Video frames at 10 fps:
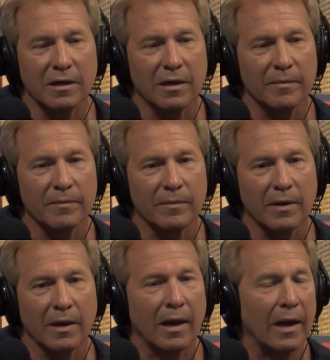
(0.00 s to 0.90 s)
Um,
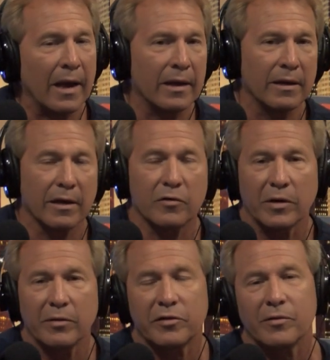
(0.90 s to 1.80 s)
I, I, and I
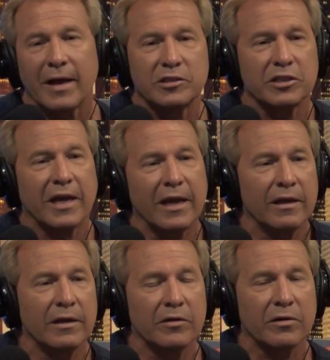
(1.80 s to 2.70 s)
agree with you,
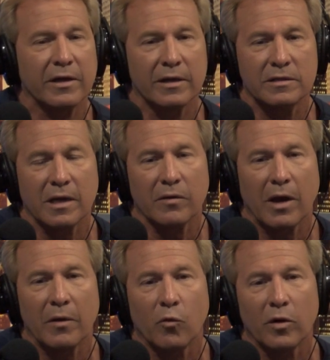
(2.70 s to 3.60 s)
educating your kids on
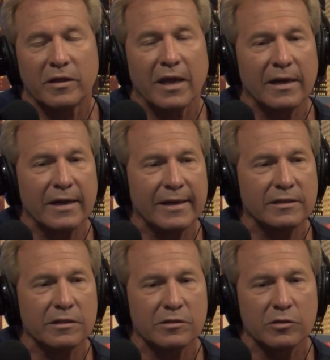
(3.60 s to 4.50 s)
on what they
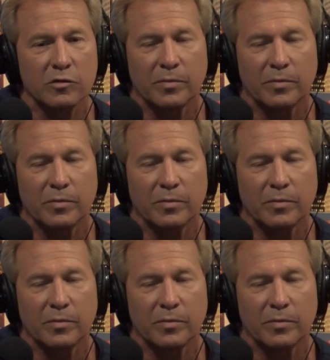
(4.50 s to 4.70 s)
need to do.